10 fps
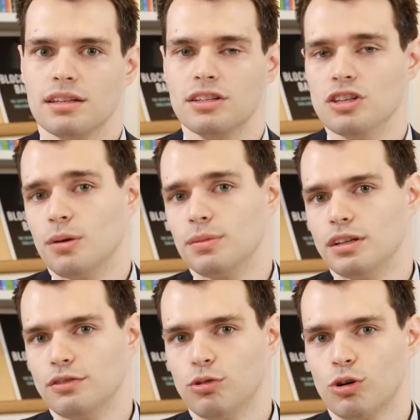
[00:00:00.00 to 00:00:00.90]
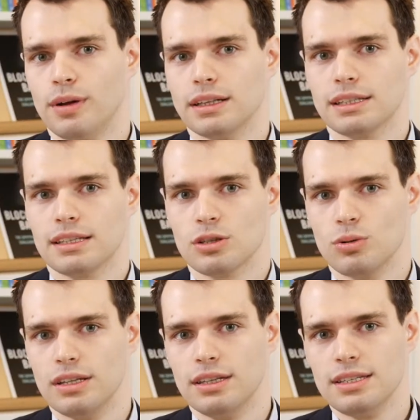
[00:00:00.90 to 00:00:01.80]
the dominant format.
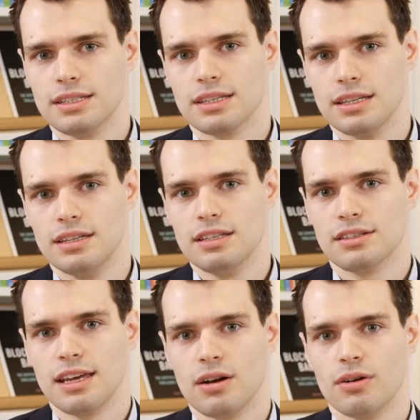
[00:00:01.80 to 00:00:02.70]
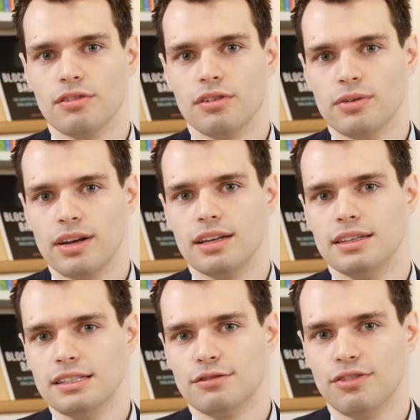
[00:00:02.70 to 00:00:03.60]
So in this area,
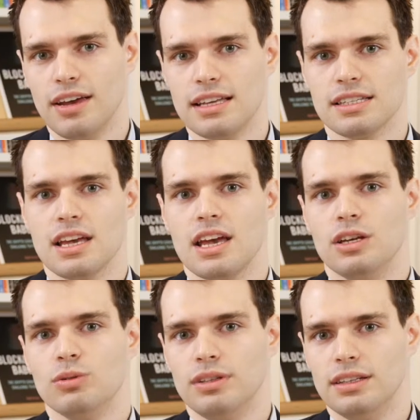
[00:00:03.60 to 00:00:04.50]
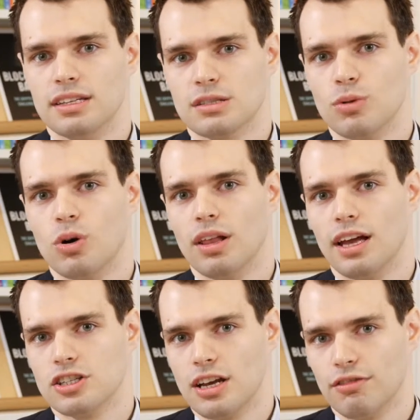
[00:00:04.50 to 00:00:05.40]
in this phase, you need the small
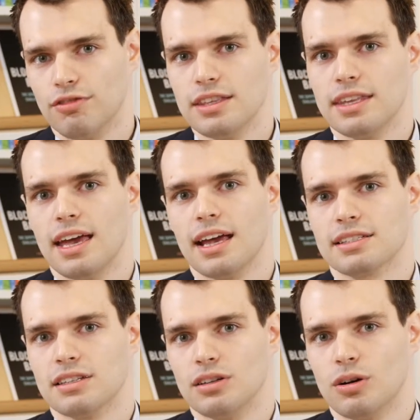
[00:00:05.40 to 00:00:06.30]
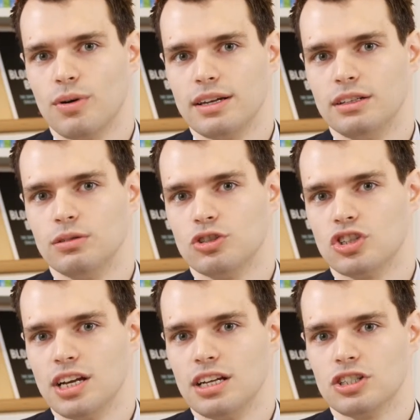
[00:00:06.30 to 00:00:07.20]
agile fintechs that are ready to
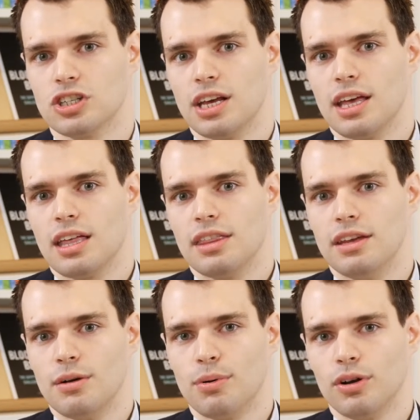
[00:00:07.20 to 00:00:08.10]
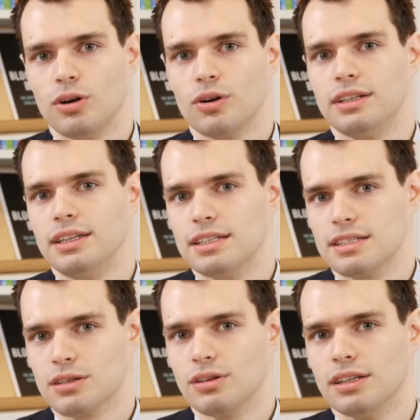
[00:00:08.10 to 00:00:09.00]
change their
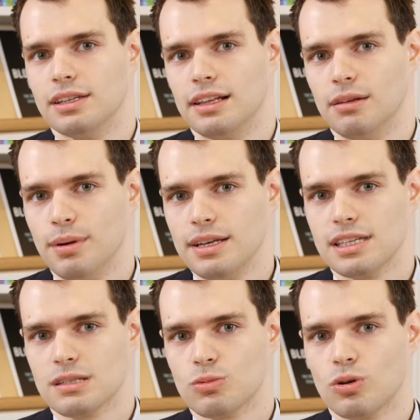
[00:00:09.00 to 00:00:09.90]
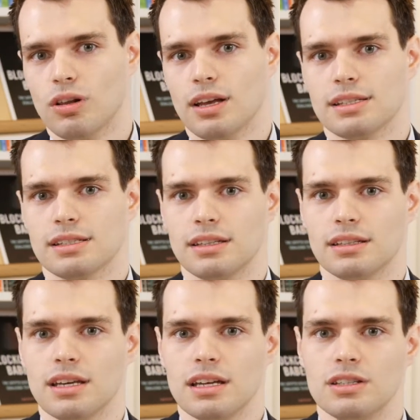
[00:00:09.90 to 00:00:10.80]
priorities on a daily basis, more or less,
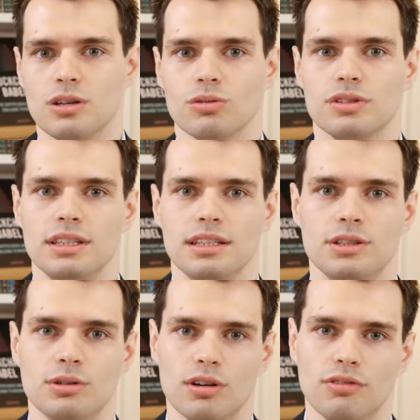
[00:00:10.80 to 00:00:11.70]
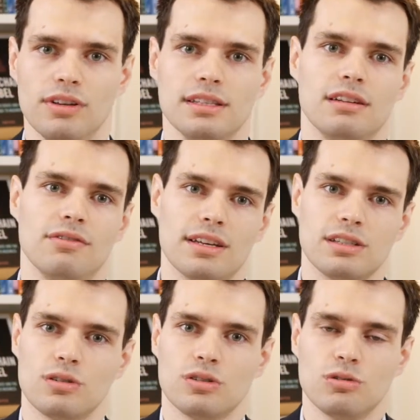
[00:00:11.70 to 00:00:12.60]
that don't need to convince
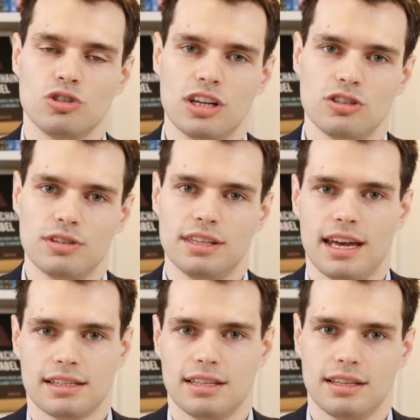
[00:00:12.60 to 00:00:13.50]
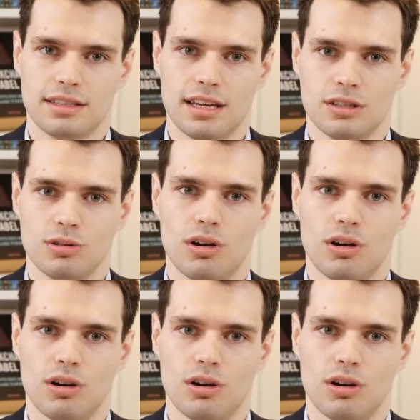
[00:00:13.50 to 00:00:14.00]
investors to change their tactics and so